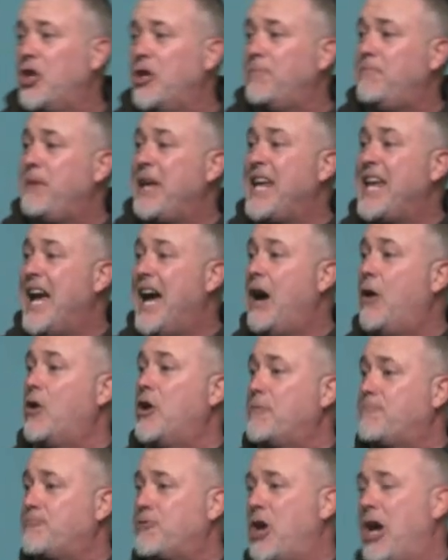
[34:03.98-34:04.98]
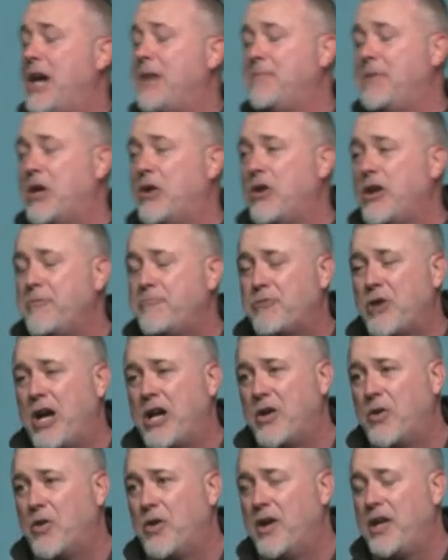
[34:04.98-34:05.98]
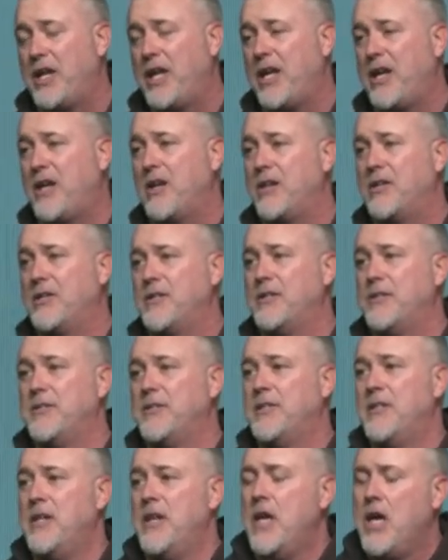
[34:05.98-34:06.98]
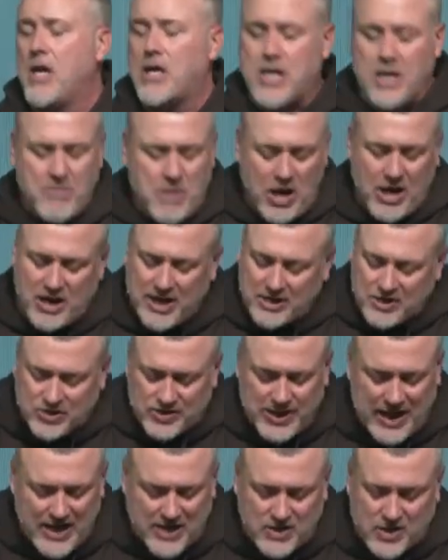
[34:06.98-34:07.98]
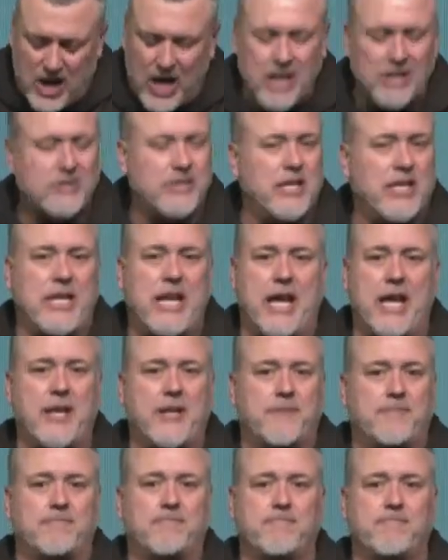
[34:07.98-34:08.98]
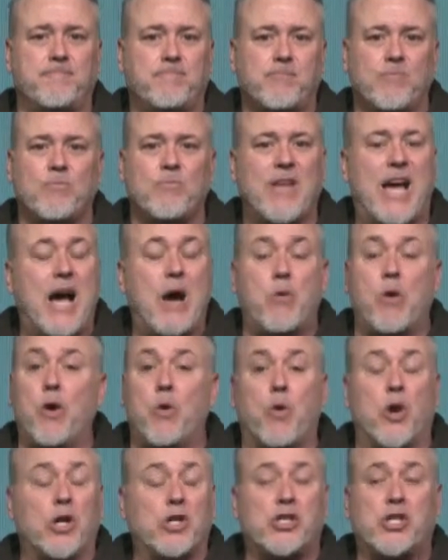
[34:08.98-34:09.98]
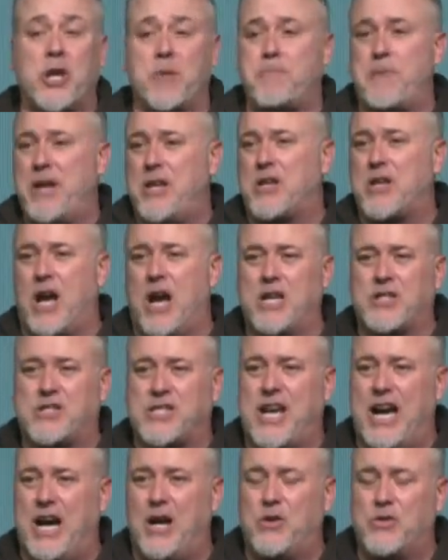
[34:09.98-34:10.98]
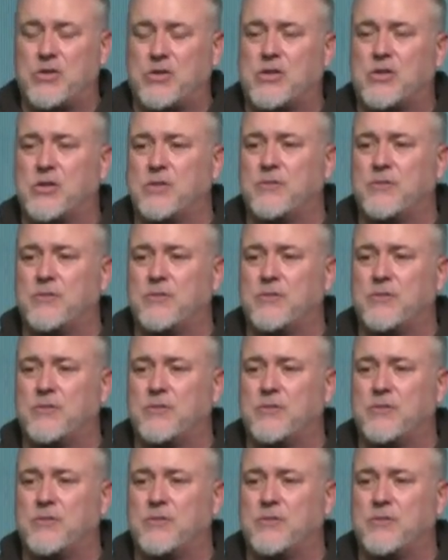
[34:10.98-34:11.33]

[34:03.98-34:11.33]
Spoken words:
should be our primary priority. Come on, let's thank God today. I will worship in God's house.